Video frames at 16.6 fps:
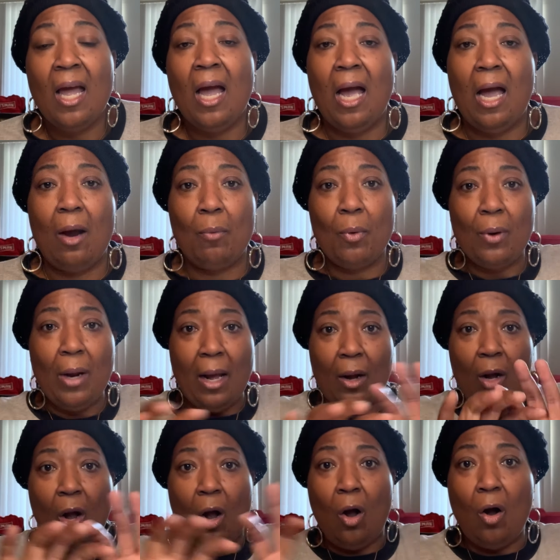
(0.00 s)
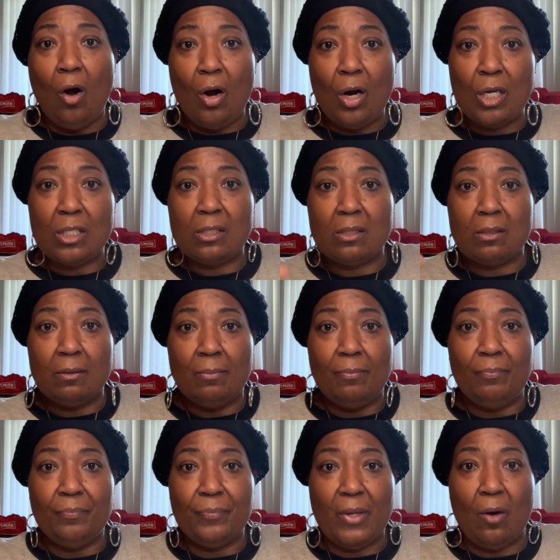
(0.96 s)
I wrote out cards
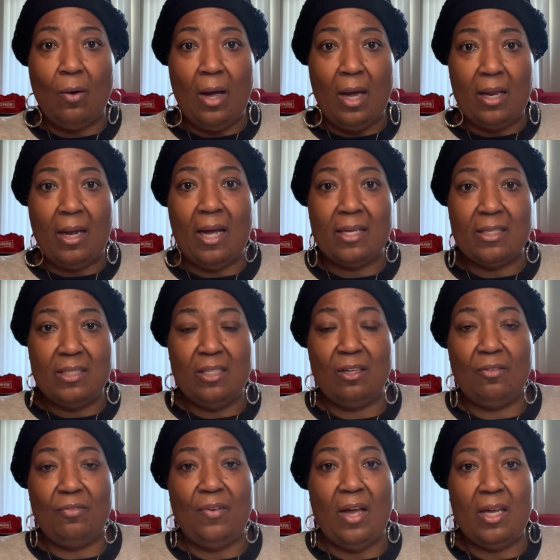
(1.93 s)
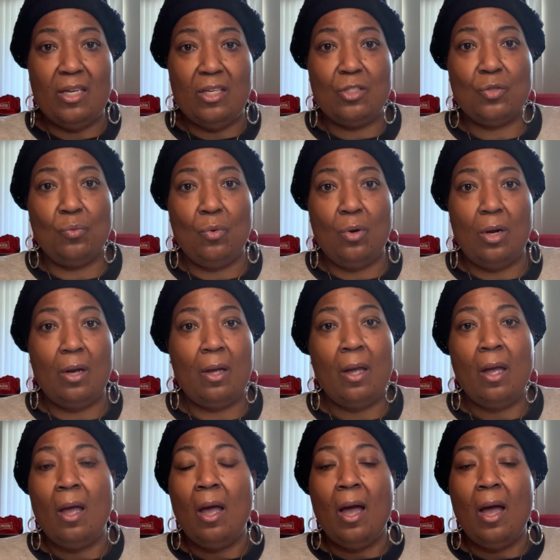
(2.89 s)
on how to identify each one.